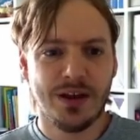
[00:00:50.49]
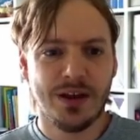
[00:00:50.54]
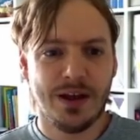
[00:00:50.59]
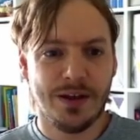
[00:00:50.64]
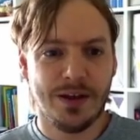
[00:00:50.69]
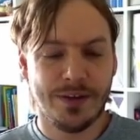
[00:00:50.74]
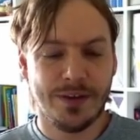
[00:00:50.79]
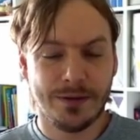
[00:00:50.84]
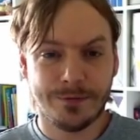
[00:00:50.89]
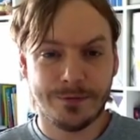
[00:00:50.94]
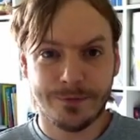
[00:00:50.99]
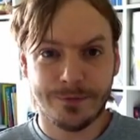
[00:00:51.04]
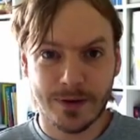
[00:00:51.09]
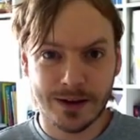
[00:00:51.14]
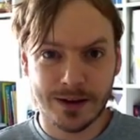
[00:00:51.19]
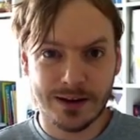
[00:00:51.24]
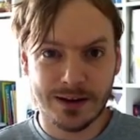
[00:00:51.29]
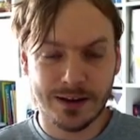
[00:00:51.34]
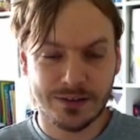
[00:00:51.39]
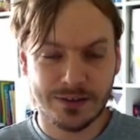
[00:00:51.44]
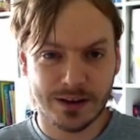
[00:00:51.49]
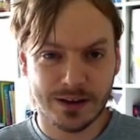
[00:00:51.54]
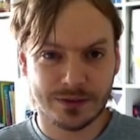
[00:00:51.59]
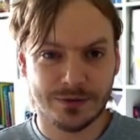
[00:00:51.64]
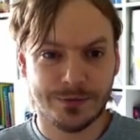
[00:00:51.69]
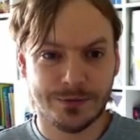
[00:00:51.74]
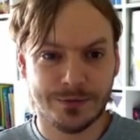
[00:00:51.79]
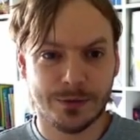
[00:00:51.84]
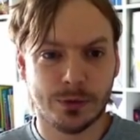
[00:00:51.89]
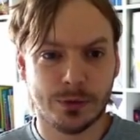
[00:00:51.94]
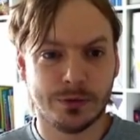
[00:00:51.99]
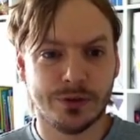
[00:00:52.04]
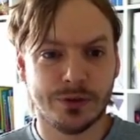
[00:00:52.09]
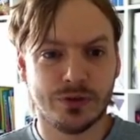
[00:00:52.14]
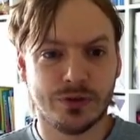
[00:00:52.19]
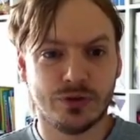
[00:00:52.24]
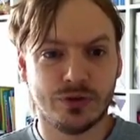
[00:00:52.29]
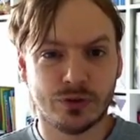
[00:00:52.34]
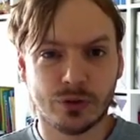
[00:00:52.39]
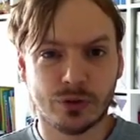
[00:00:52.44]
And then finally, section 4
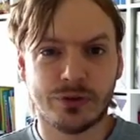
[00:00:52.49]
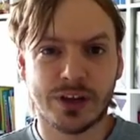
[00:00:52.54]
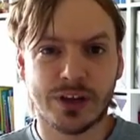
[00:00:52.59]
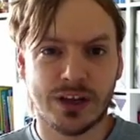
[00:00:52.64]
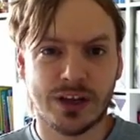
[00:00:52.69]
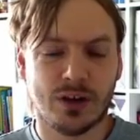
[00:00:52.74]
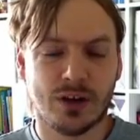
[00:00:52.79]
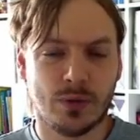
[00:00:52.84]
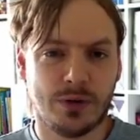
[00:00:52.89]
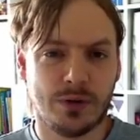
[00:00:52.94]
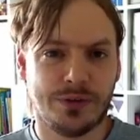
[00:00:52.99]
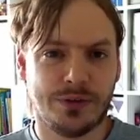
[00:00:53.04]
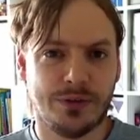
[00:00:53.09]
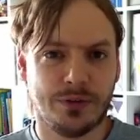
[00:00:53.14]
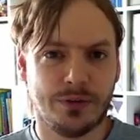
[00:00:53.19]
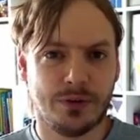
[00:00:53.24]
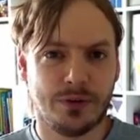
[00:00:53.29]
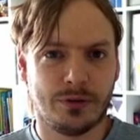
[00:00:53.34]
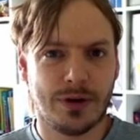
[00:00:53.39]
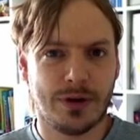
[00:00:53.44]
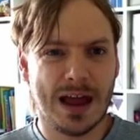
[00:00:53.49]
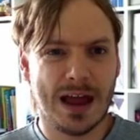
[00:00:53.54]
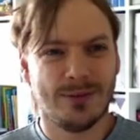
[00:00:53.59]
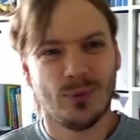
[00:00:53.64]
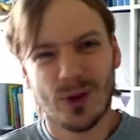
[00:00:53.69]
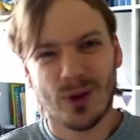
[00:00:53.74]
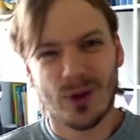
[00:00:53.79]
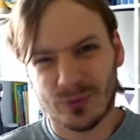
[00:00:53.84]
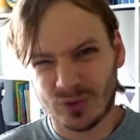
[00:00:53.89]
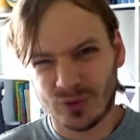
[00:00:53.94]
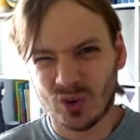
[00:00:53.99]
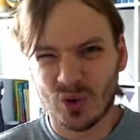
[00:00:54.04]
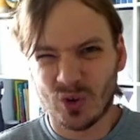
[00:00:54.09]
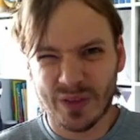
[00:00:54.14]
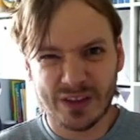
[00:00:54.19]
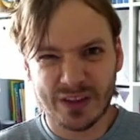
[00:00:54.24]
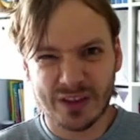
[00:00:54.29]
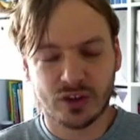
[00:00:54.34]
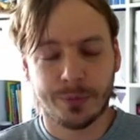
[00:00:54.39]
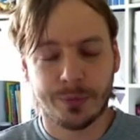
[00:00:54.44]
is drawing inequalities on a graph. We often call
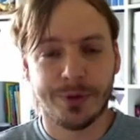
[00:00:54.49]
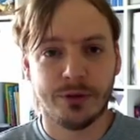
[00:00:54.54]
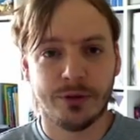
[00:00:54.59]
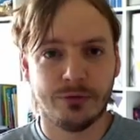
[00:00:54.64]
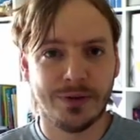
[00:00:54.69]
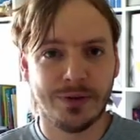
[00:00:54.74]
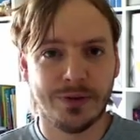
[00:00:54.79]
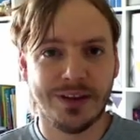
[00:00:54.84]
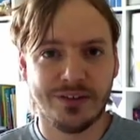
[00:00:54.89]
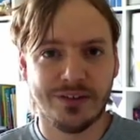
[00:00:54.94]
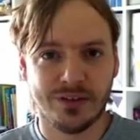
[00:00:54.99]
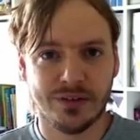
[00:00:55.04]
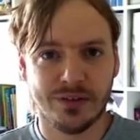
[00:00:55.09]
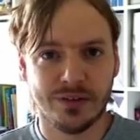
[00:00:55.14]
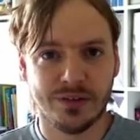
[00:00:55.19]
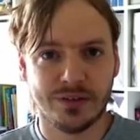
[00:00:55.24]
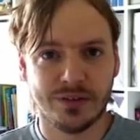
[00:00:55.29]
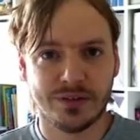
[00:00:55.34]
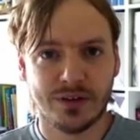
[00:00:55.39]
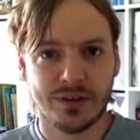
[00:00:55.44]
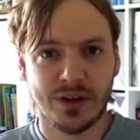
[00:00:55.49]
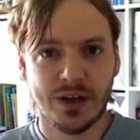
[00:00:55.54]
that topic regions.